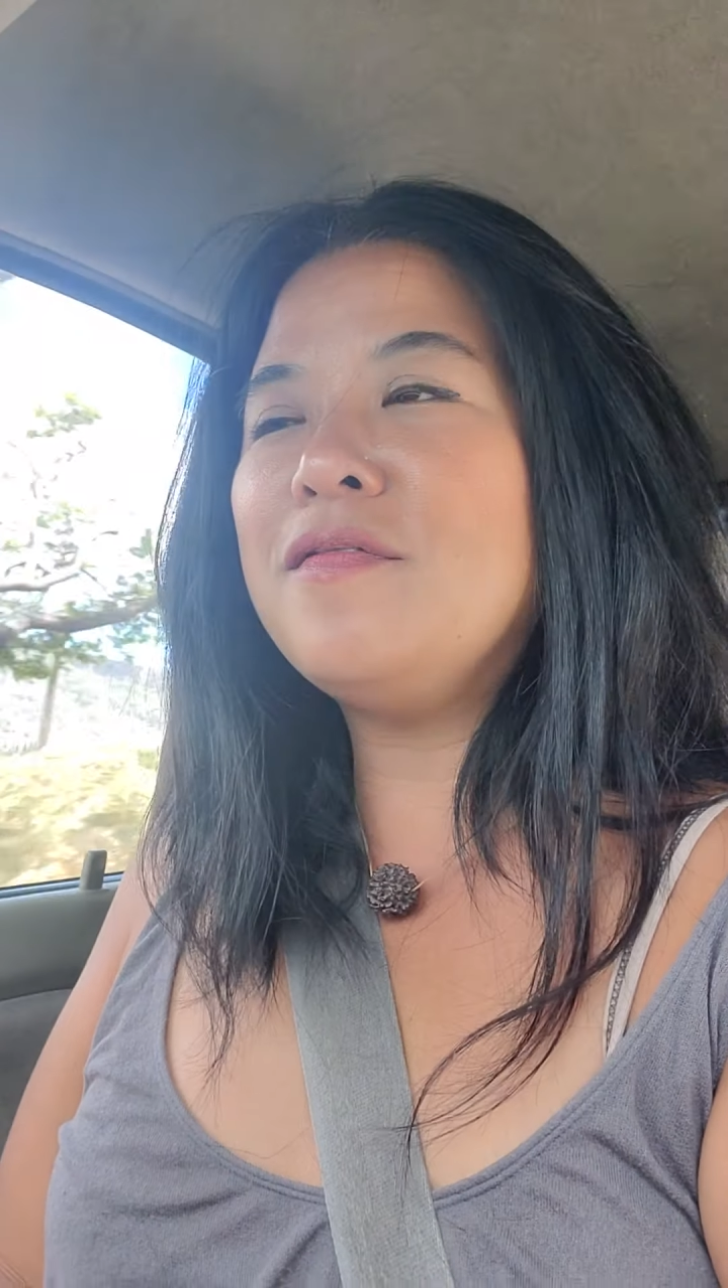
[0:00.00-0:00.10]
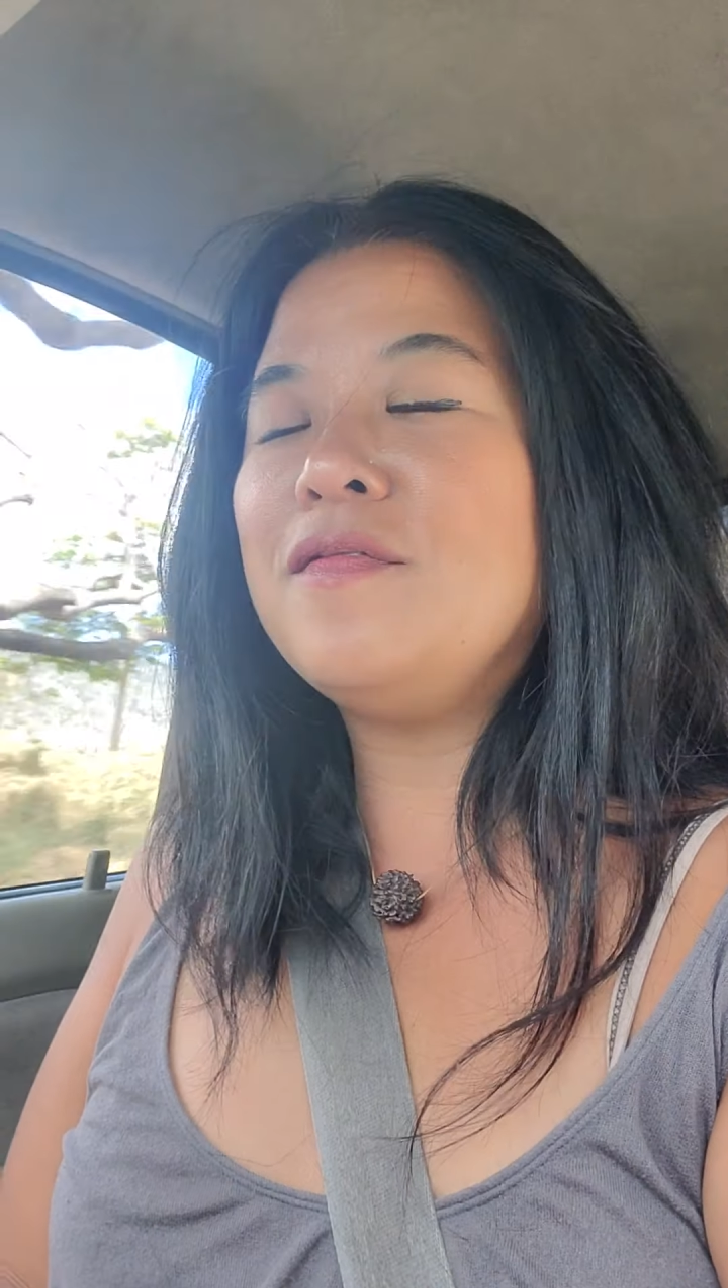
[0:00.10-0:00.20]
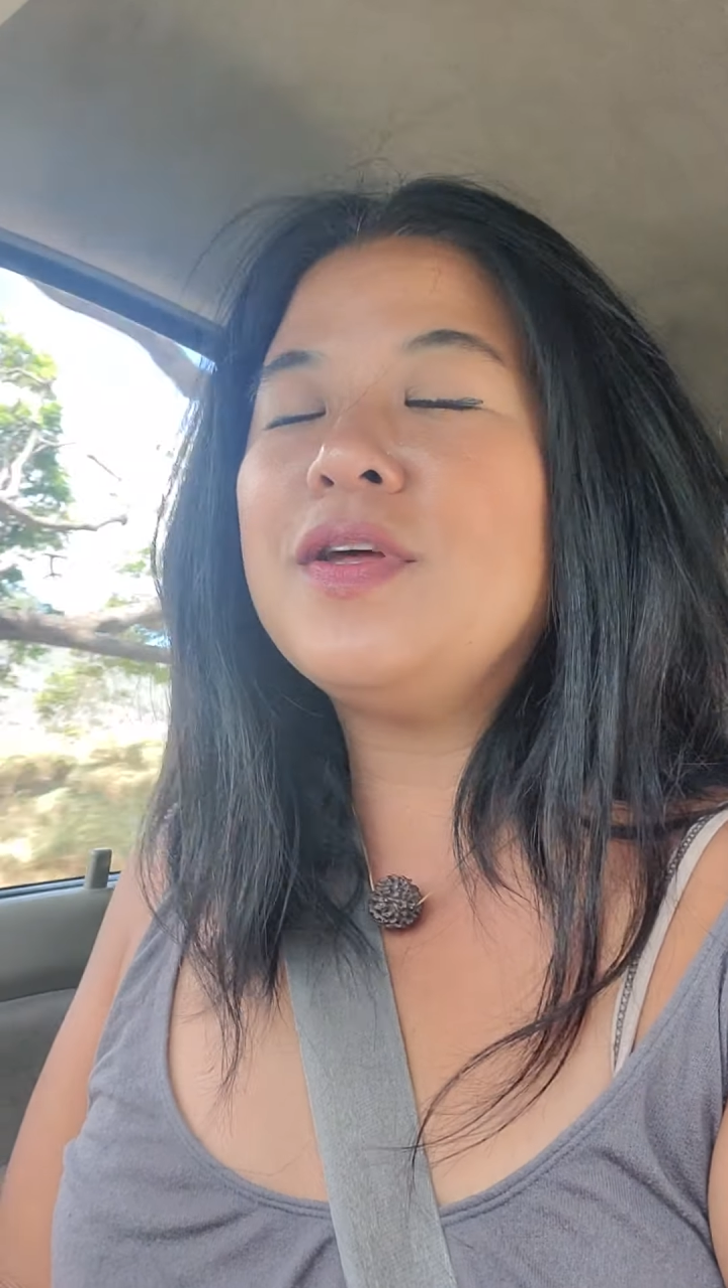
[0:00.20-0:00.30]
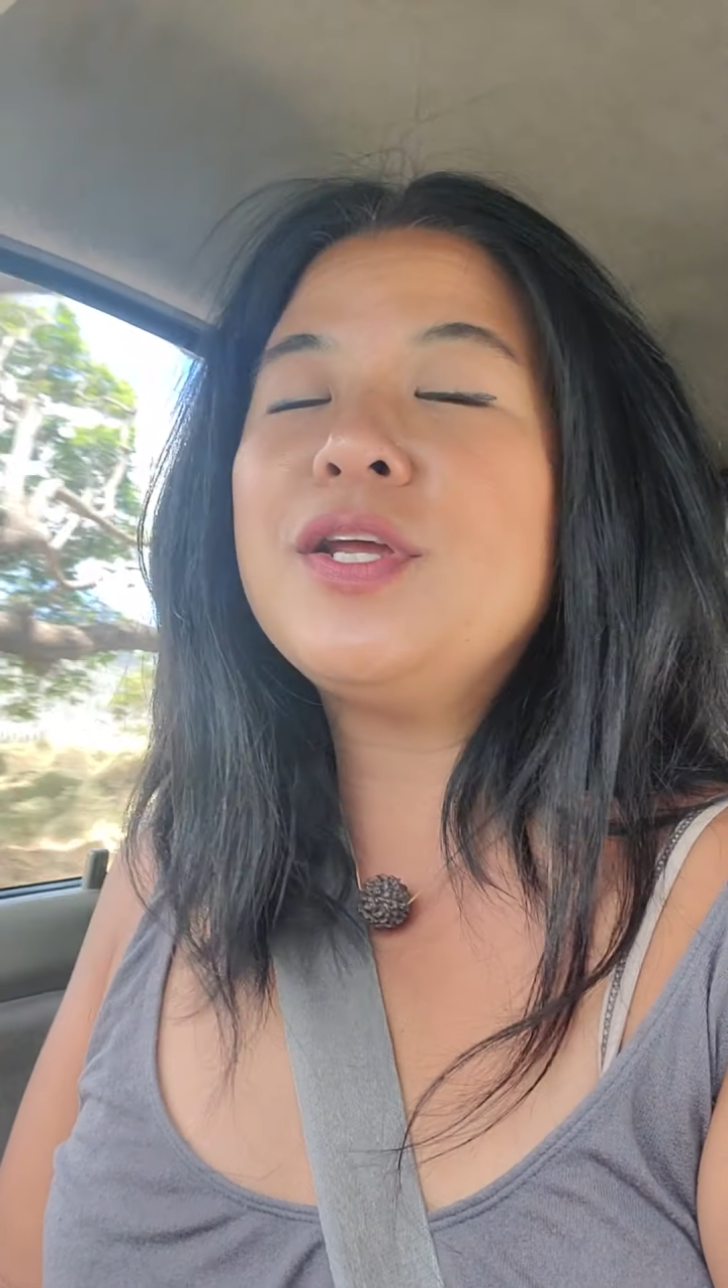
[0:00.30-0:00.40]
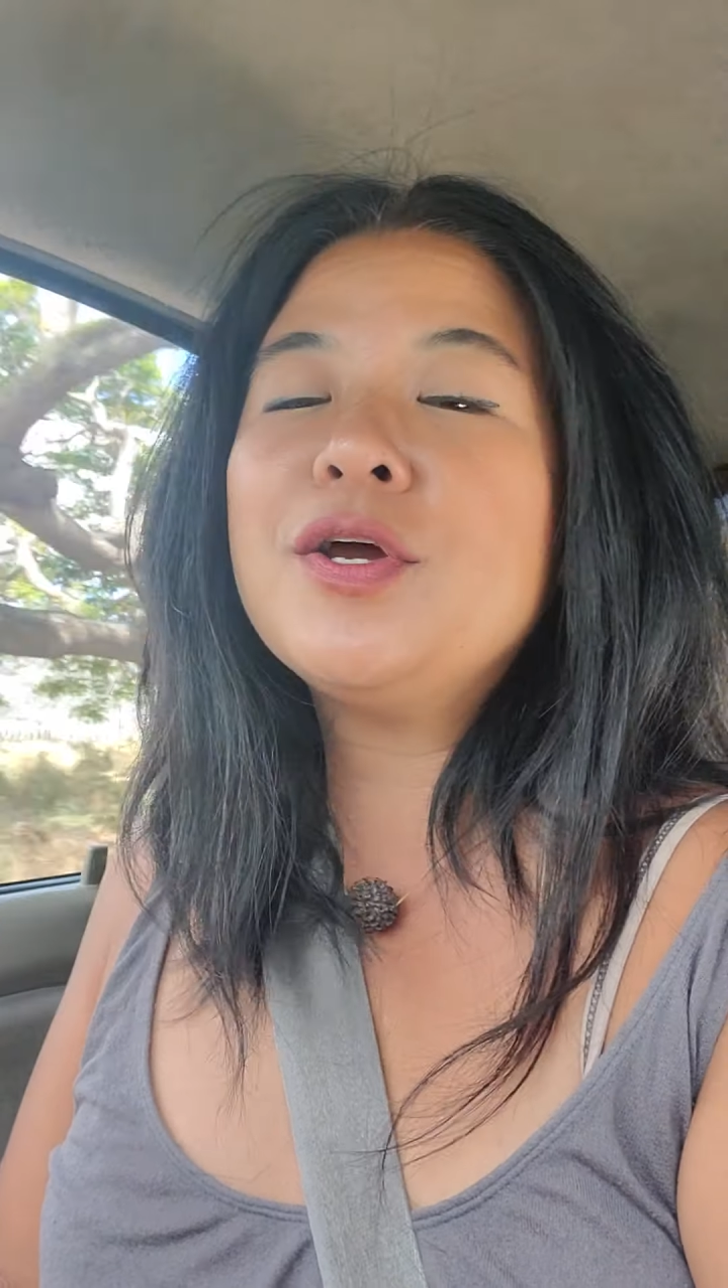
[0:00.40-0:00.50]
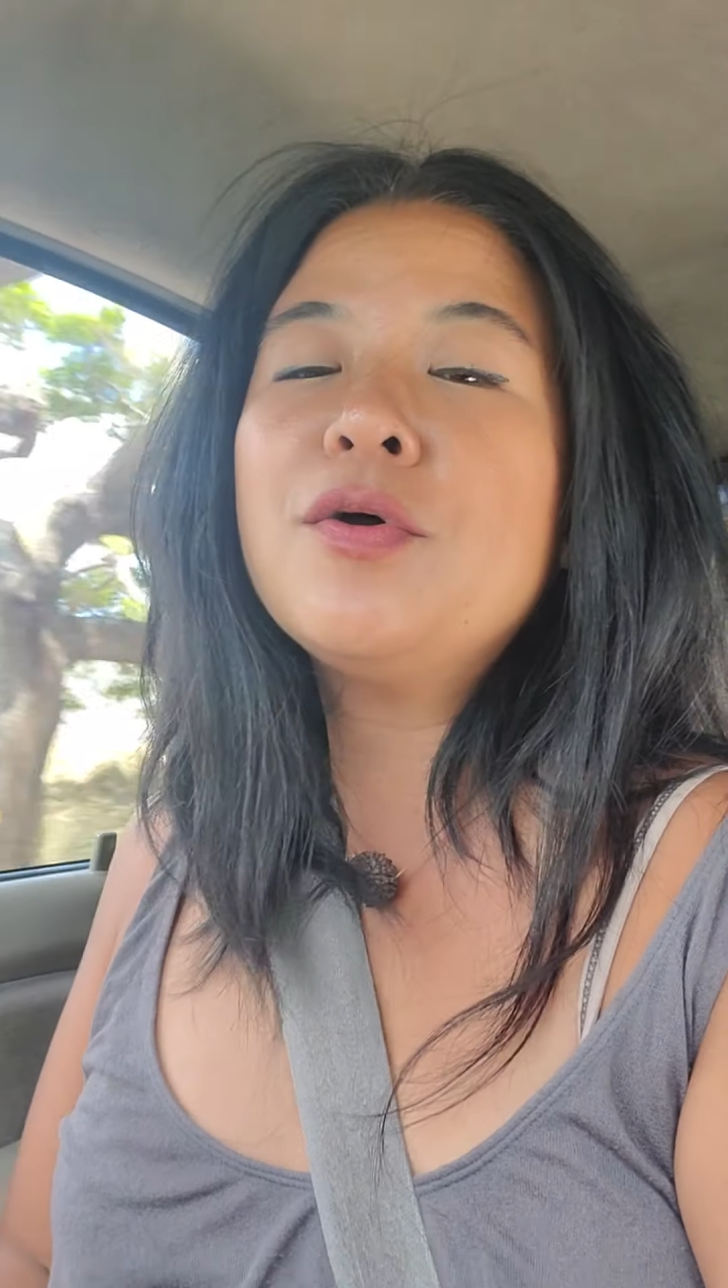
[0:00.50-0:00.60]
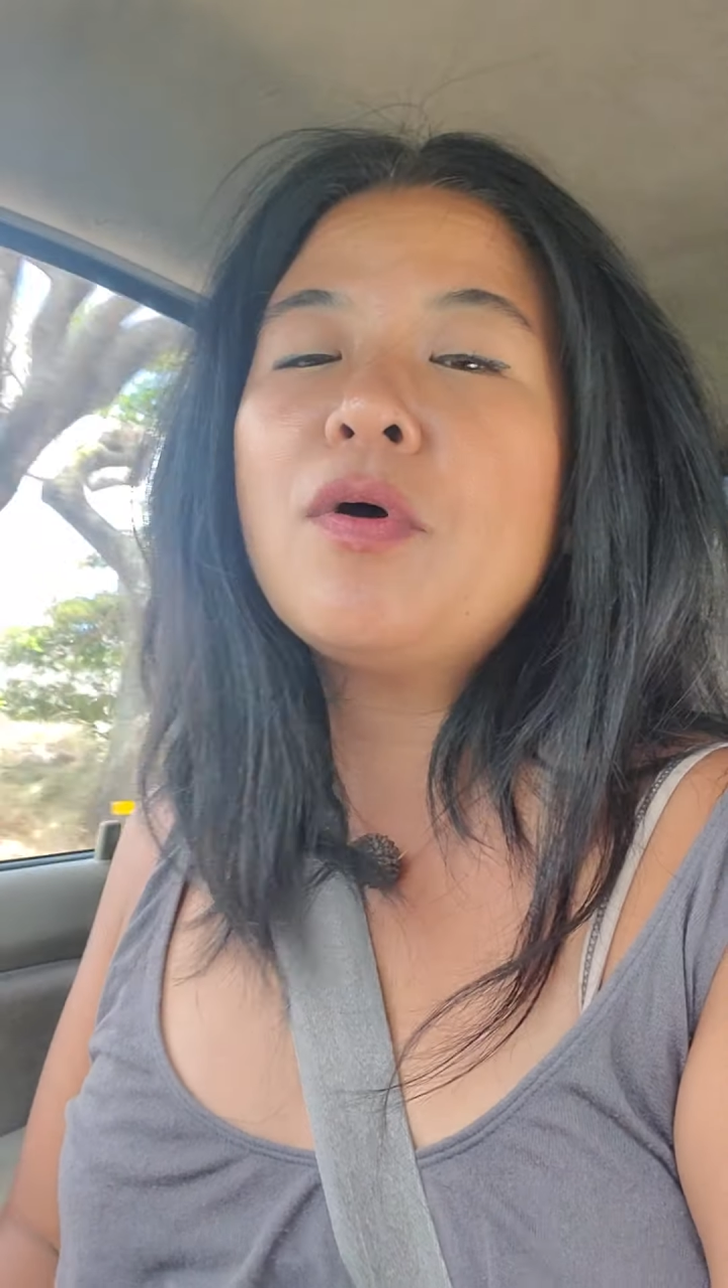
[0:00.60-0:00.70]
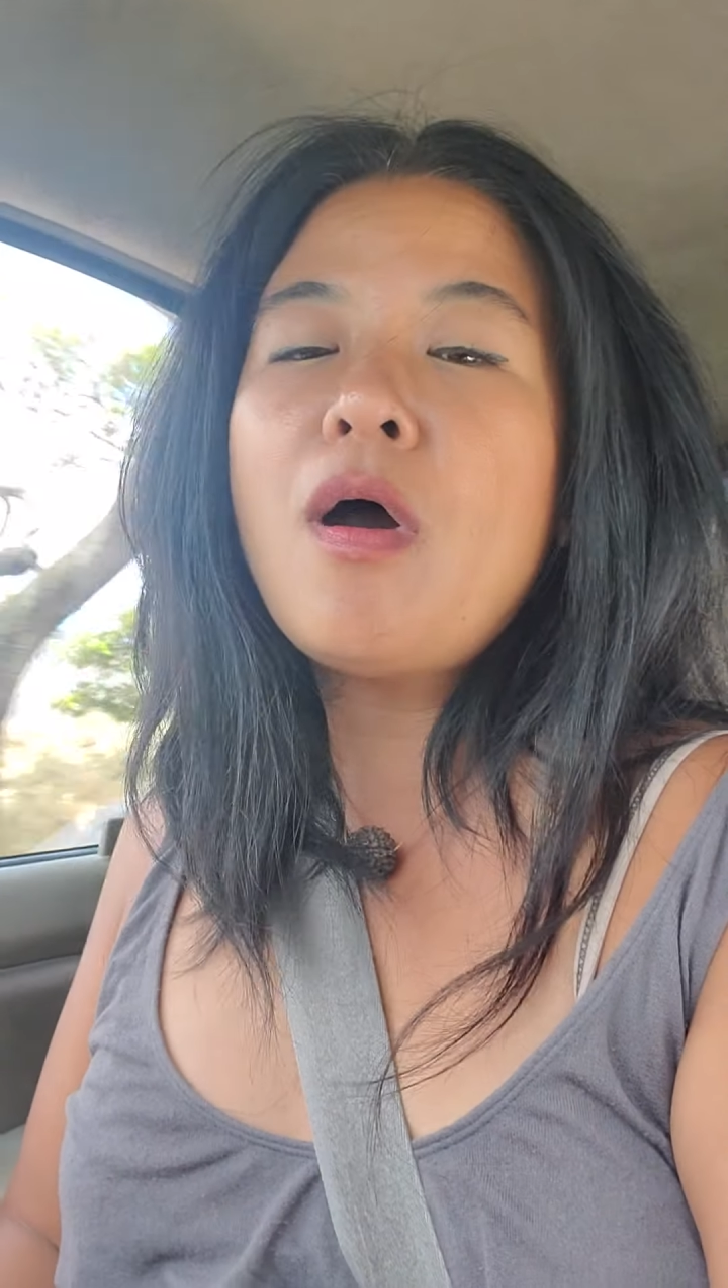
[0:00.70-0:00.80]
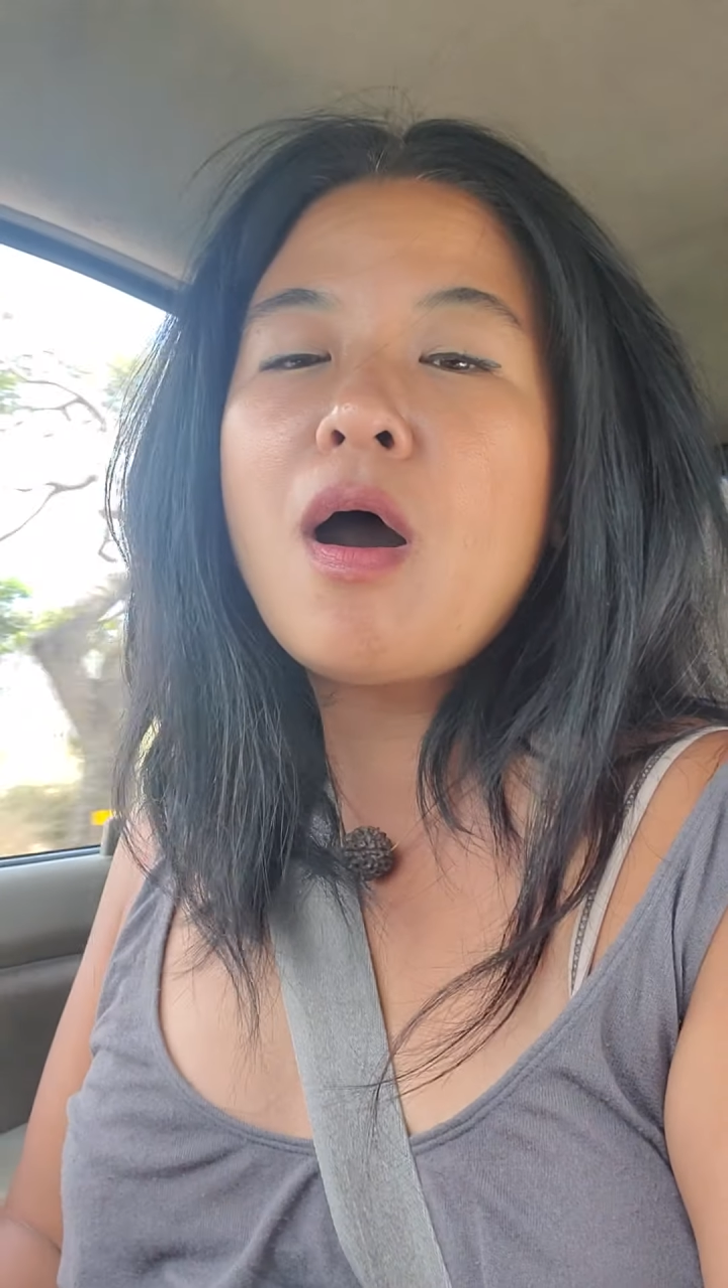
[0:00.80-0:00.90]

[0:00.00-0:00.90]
video